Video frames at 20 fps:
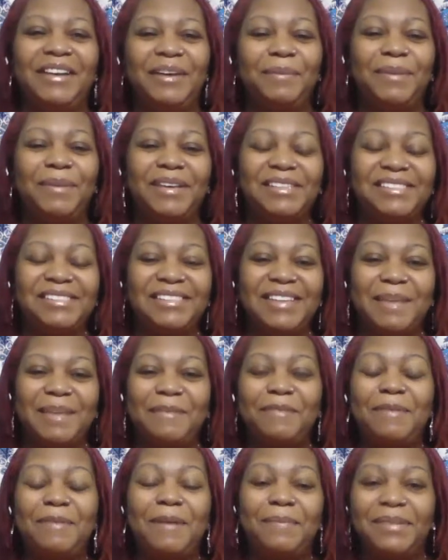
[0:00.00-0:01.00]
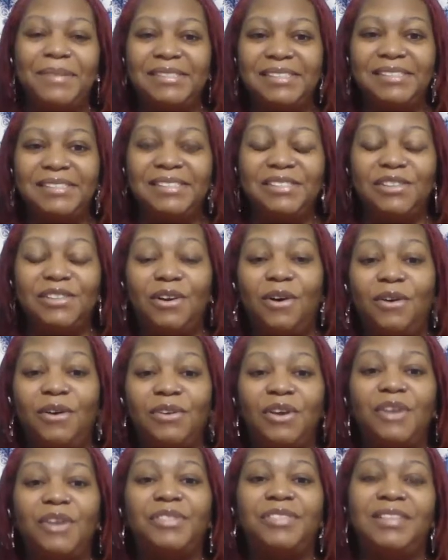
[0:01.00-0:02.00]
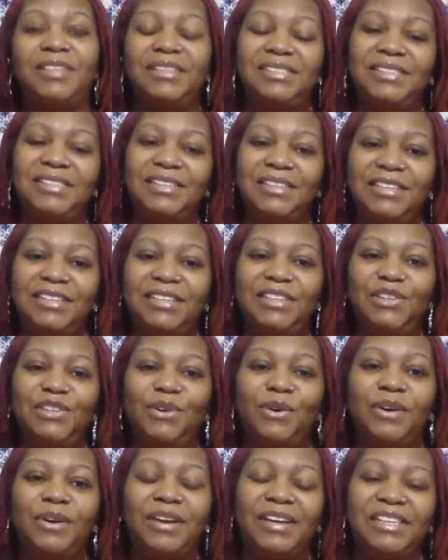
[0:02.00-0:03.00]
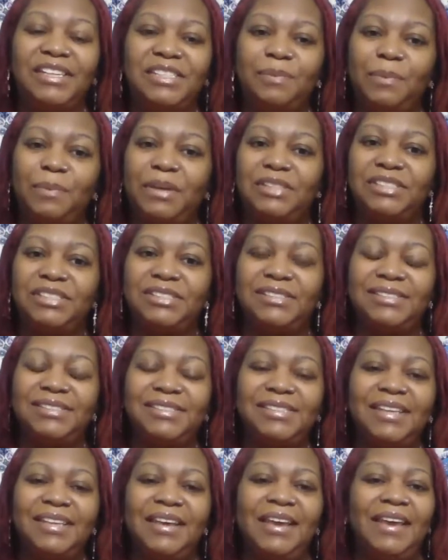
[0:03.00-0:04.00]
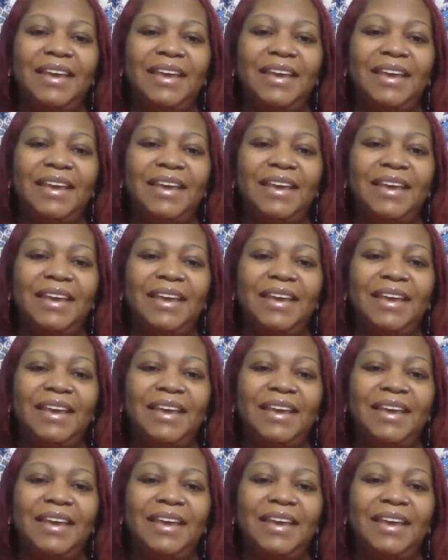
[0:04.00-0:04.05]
Because the name of my business is called Authentically Your Expressions.